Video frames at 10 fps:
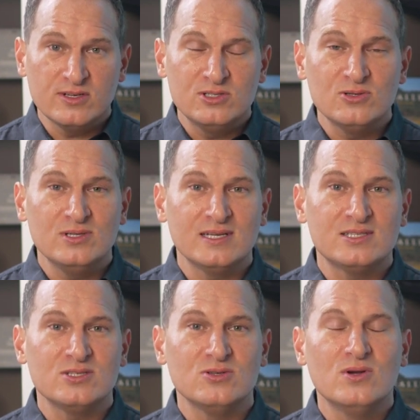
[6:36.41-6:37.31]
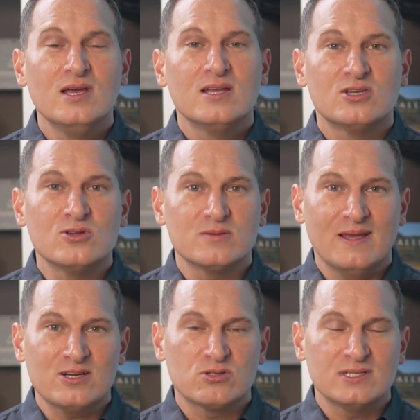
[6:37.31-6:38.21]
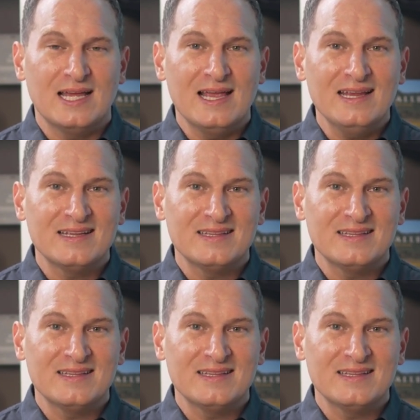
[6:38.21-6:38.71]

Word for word: You do need to do some extra tagging,